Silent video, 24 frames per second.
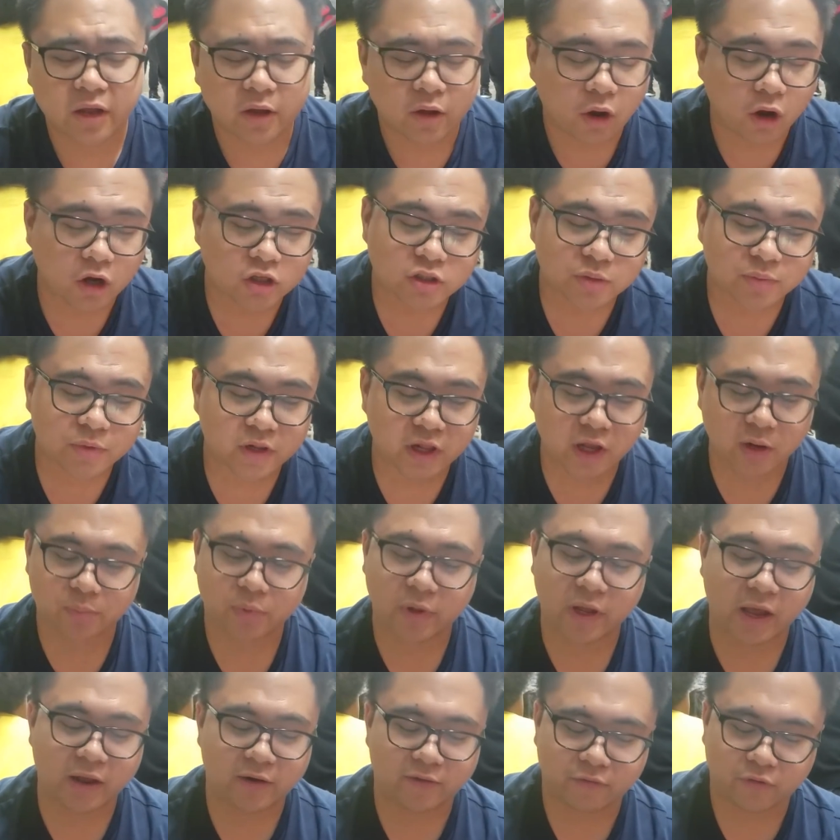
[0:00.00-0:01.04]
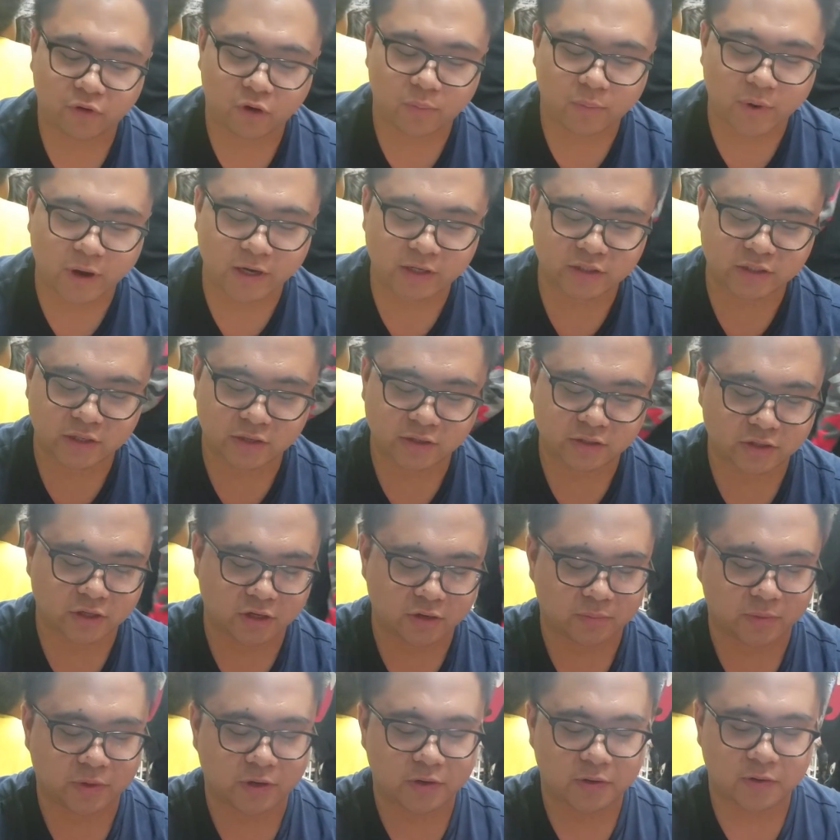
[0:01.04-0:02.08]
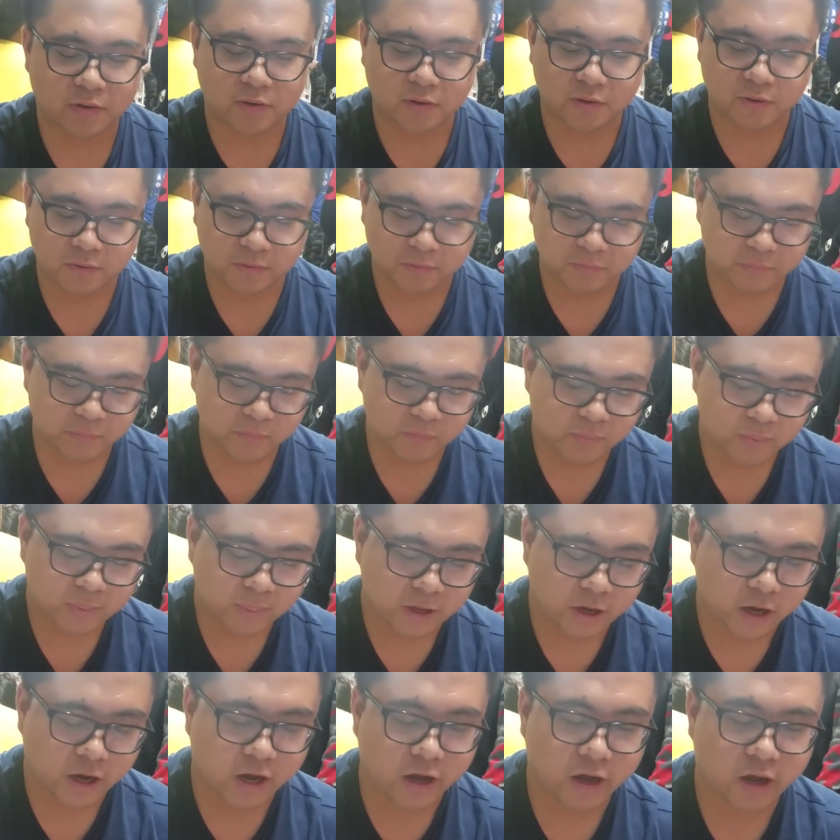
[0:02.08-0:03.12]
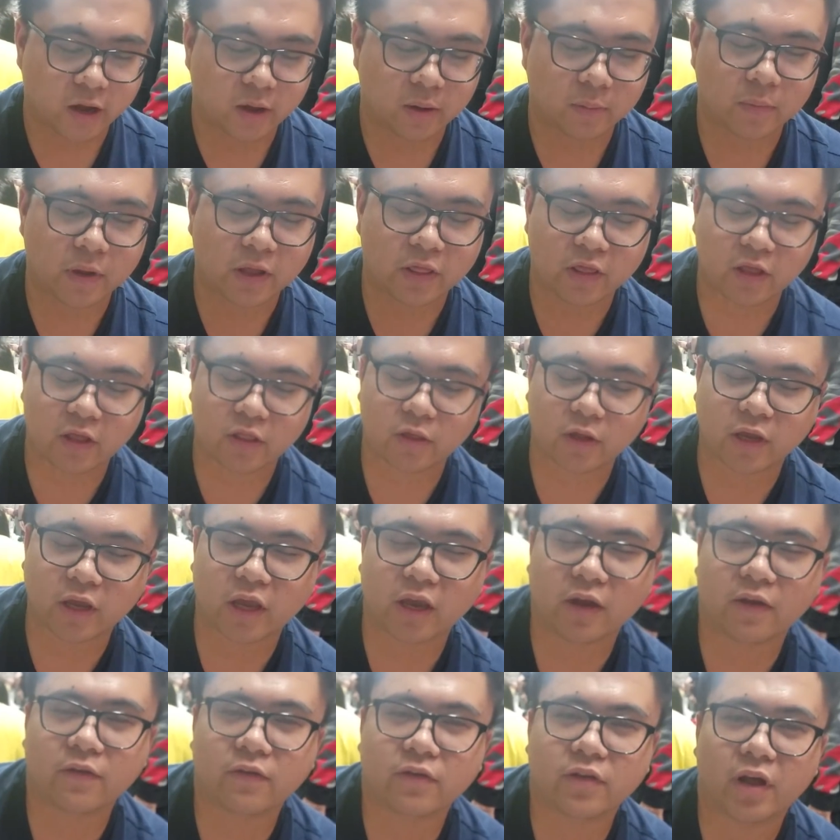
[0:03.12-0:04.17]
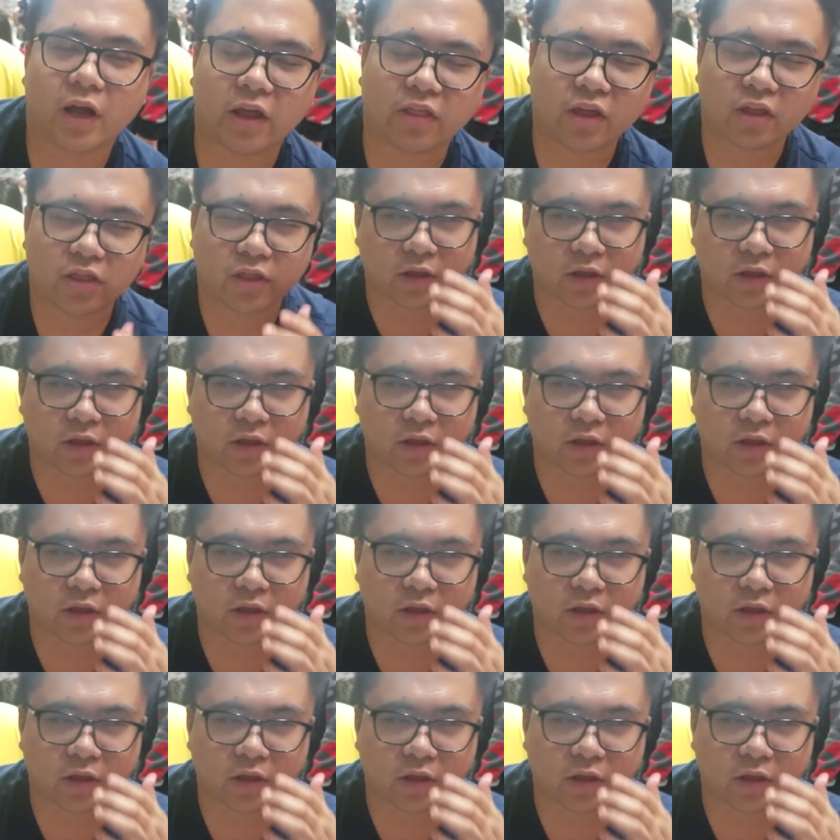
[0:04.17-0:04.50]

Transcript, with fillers: ultimately I had four buys in the tournament. Um, and then the key, I think the